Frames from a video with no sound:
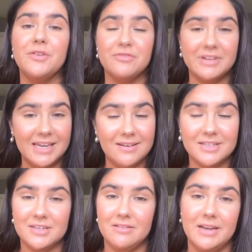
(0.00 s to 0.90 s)
I'd really like
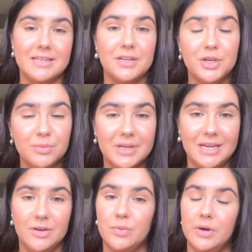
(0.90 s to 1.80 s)
to create a new
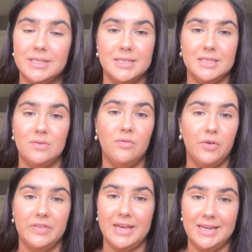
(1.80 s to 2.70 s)
monthly report system
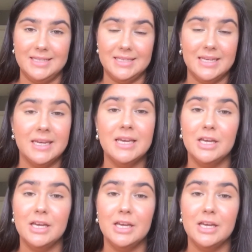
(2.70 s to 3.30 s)
for the NSE,